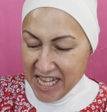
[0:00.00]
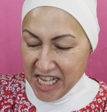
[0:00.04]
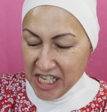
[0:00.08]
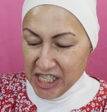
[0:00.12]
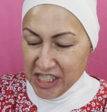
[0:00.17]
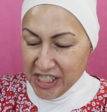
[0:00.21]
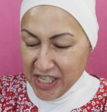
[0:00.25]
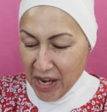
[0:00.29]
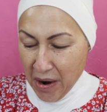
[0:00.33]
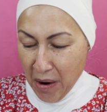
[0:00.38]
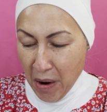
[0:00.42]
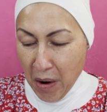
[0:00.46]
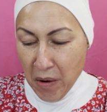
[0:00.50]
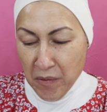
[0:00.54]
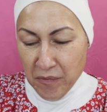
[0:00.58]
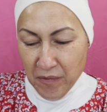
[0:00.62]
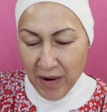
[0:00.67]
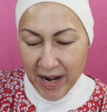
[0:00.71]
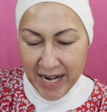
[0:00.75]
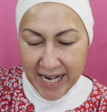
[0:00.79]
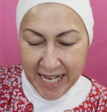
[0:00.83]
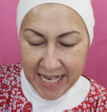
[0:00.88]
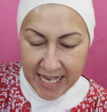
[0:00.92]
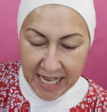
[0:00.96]
So,
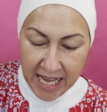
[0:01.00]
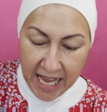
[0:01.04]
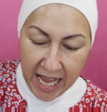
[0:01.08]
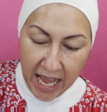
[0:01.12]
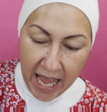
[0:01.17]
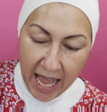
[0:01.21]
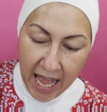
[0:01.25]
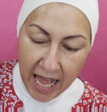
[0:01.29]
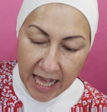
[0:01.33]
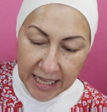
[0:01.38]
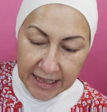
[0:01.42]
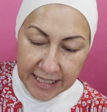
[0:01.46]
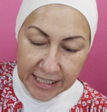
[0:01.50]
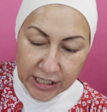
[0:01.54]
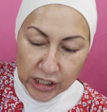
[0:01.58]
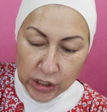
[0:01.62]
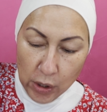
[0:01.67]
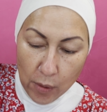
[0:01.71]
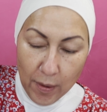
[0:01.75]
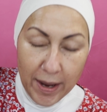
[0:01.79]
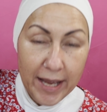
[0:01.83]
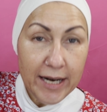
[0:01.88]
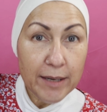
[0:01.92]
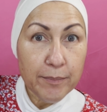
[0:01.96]
alrighty, uh, let's
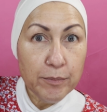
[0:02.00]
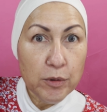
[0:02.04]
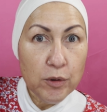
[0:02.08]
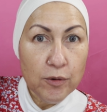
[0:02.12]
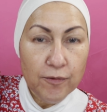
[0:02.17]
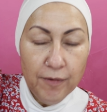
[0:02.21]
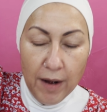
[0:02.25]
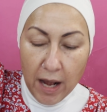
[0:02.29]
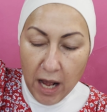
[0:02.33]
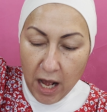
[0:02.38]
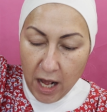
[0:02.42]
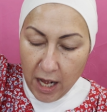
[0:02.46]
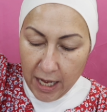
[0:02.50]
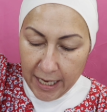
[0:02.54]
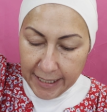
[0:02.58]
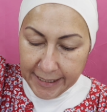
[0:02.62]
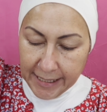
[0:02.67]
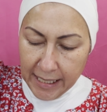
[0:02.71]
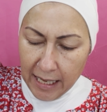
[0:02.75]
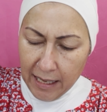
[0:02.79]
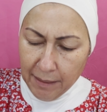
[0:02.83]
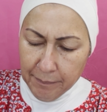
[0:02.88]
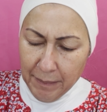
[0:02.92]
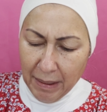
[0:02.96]
go ahead and move on.
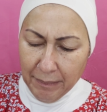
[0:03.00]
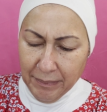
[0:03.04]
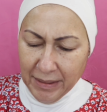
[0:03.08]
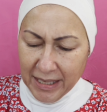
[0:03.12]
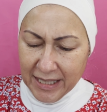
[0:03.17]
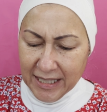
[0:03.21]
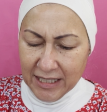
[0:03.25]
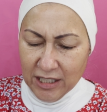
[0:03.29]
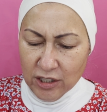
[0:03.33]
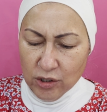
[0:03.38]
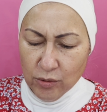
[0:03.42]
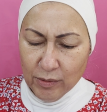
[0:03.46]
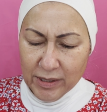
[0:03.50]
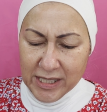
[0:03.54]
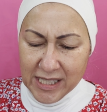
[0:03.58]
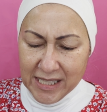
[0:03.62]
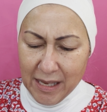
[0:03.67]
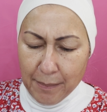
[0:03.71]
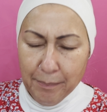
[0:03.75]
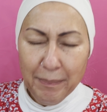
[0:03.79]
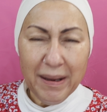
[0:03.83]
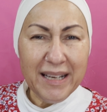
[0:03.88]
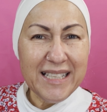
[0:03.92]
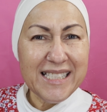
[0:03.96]
Um, I'm not going to do a
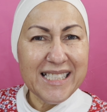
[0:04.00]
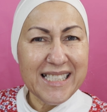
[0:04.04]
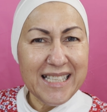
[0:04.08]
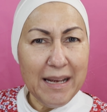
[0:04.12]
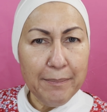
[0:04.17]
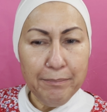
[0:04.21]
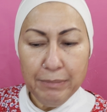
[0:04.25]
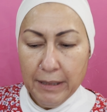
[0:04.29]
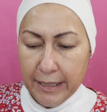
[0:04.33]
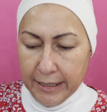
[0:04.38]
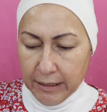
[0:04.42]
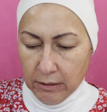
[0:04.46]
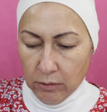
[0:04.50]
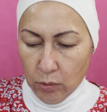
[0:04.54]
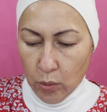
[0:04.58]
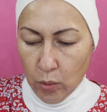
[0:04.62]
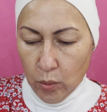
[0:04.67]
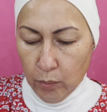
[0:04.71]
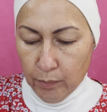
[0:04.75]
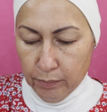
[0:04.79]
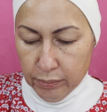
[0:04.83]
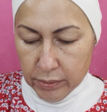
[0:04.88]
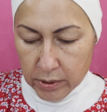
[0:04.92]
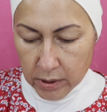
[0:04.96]
step-by-step like,
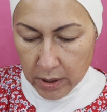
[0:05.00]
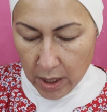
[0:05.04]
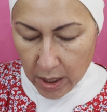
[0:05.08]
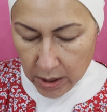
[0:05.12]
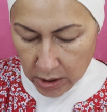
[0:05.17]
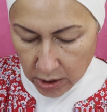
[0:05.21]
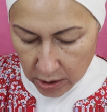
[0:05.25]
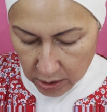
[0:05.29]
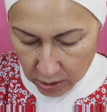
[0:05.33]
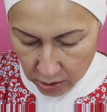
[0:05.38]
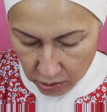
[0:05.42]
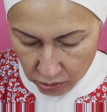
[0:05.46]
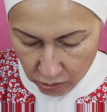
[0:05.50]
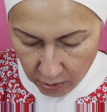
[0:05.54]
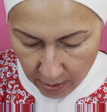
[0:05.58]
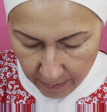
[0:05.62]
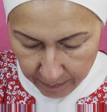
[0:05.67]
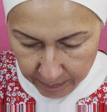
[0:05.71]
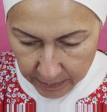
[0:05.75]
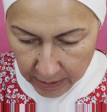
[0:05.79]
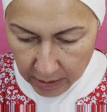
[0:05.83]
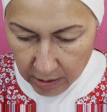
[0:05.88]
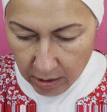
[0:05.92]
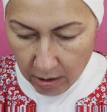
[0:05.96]
oops, I just
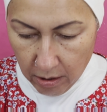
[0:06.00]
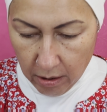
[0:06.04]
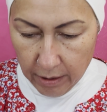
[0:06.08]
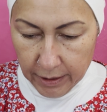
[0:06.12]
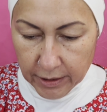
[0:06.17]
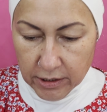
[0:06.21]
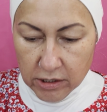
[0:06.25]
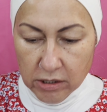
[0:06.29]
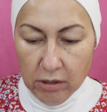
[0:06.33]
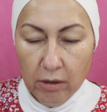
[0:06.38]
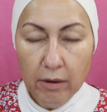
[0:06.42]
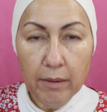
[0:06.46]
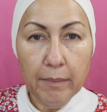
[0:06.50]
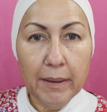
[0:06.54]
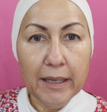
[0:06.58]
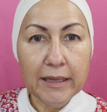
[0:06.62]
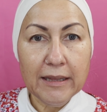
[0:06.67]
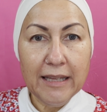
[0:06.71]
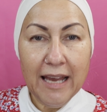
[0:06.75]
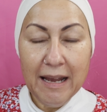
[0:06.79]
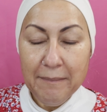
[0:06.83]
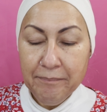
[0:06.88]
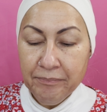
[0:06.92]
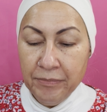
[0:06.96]
dropped the card. Sorry about
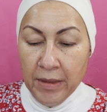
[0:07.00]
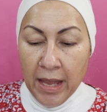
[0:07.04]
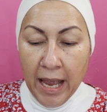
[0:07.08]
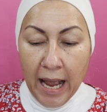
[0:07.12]
that.